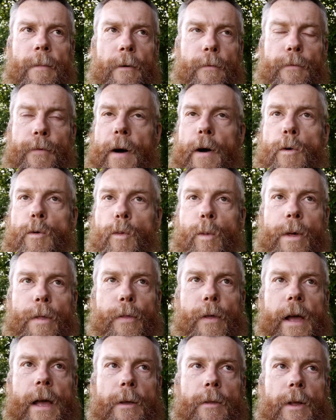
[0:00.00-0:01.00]
phone
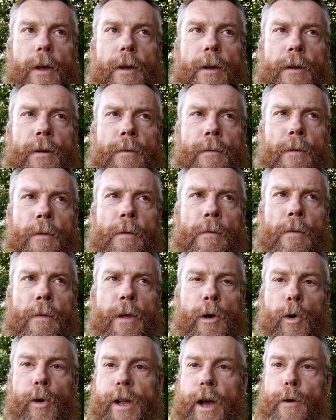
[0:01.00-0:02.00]
with the
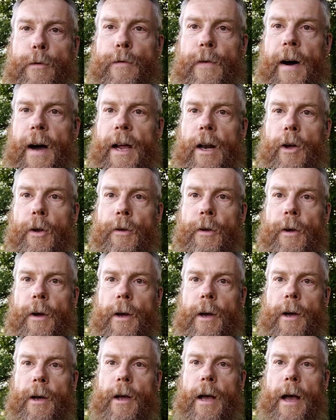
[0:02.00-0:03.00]
audio file
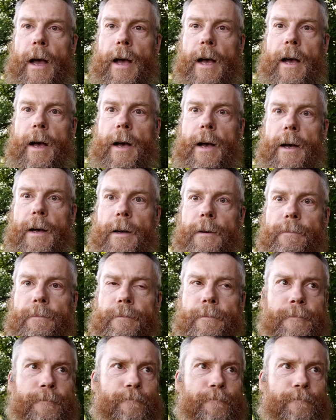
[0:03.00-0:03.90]
on.